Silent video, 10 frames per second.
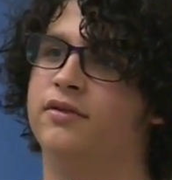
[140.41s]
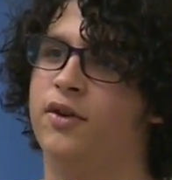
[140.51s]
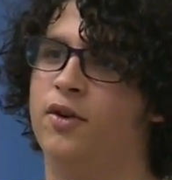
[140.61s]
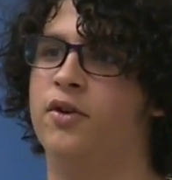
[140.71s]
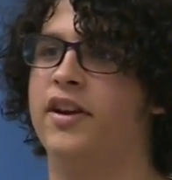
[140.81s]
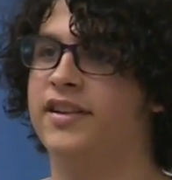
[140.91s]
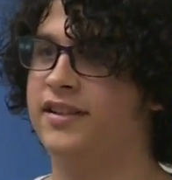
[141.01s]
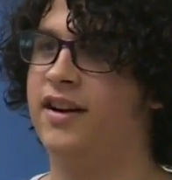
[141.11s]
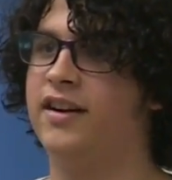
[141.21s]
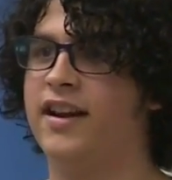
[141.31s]
for
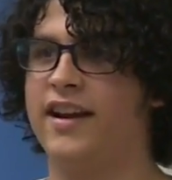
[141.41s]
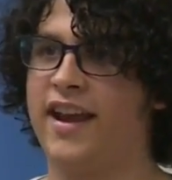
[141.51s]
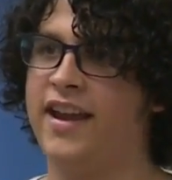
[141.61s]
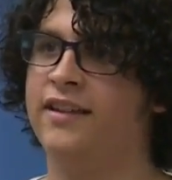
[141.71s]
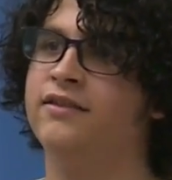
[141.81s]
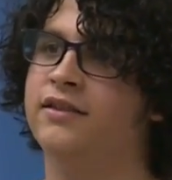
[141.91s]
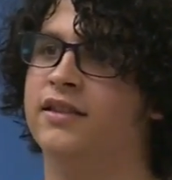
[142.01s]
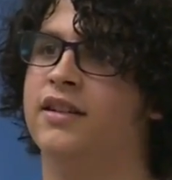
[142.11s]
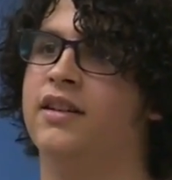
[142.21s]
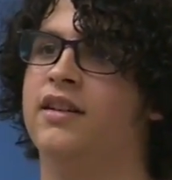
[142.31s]
start again
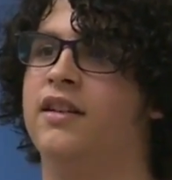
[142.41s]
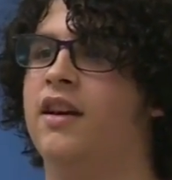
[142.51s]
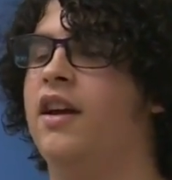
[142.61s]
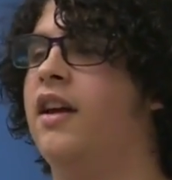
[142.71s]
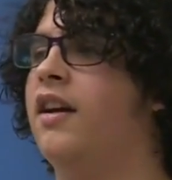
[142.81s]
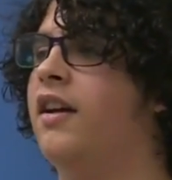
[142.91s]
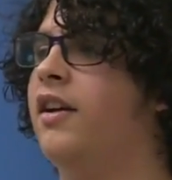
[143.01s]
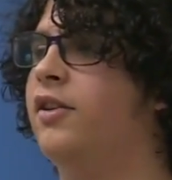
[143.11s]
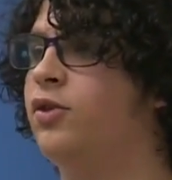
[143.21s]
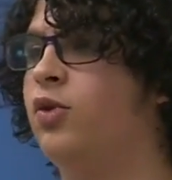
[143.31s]

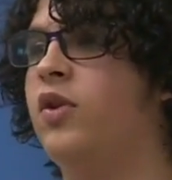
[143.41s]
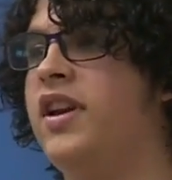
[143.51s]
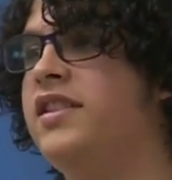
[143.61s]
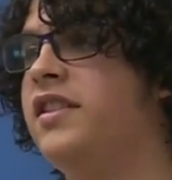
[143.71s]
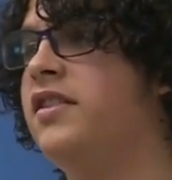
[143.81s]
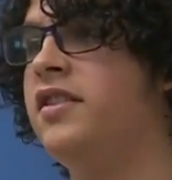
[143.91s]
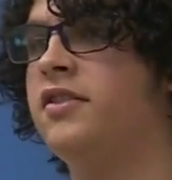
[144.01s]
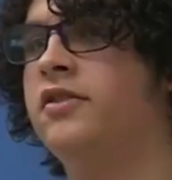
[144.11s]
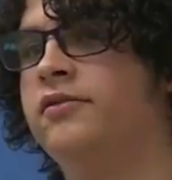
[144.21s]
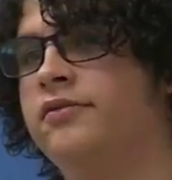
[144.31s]
to engineer.